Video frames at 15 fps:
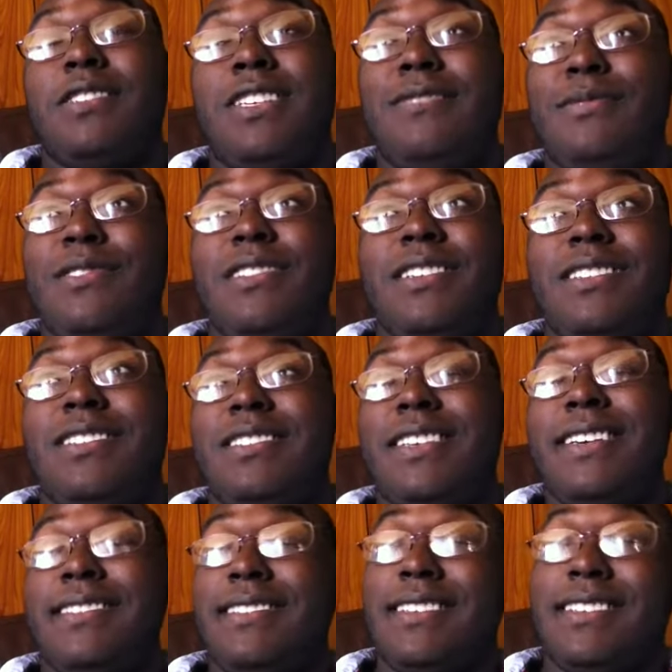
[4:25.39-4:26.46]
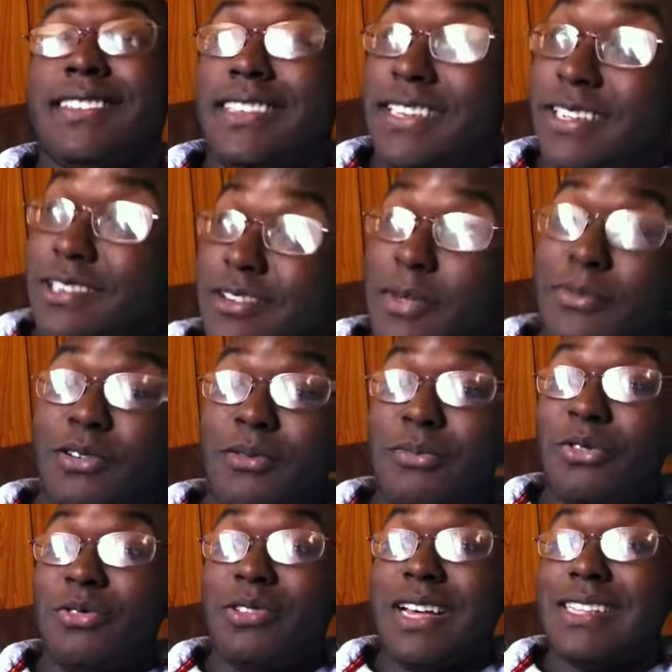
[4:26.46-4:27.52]
She's been looking sexy as hell. I mean I'm
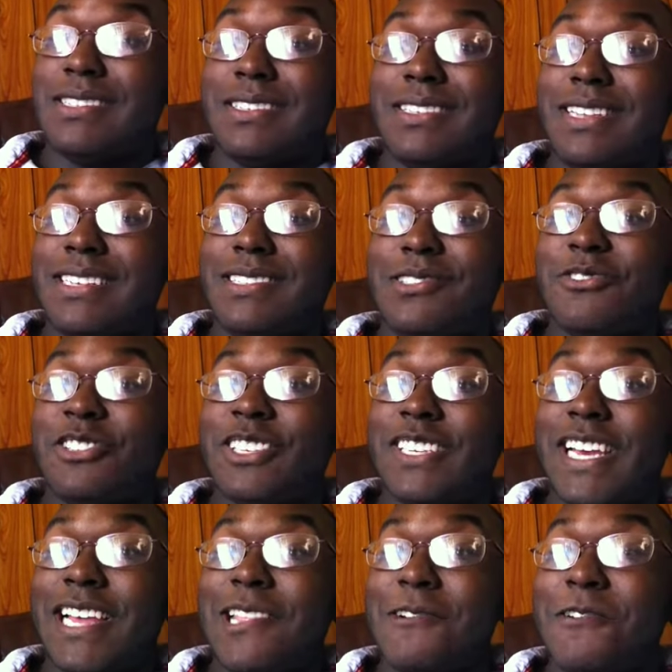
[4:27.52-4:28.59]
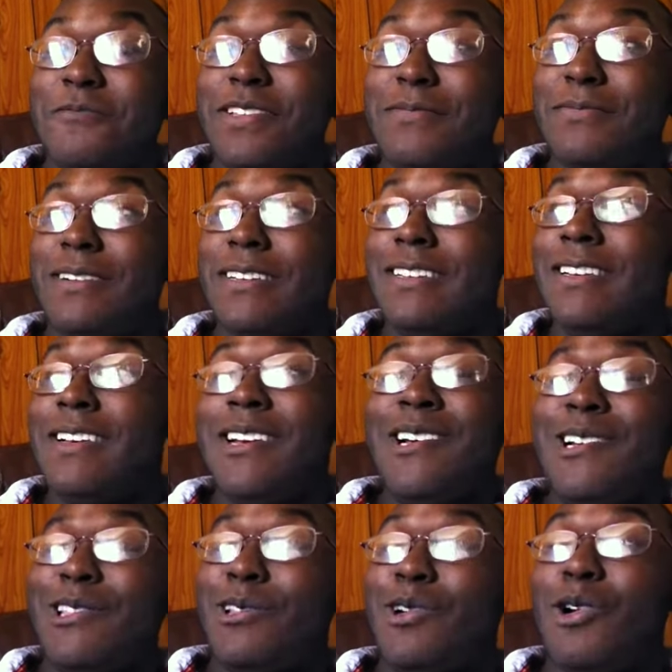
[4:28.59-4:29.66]
not gonna lie to you, that's a little shallow with me, but
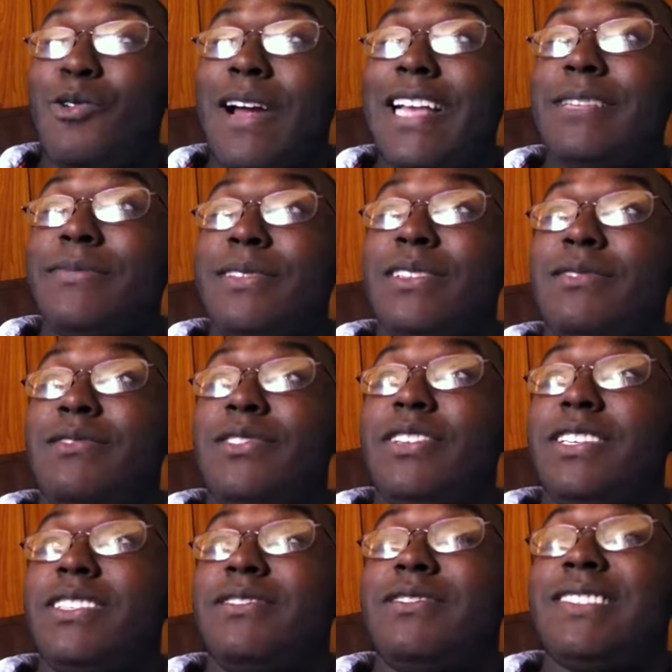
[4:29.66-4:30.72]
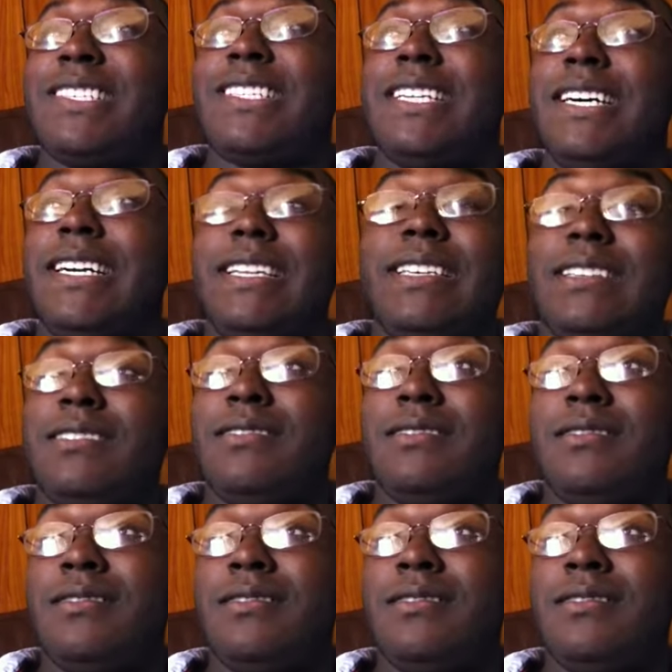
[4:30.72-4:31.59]
Laura Wright's been looking stunning.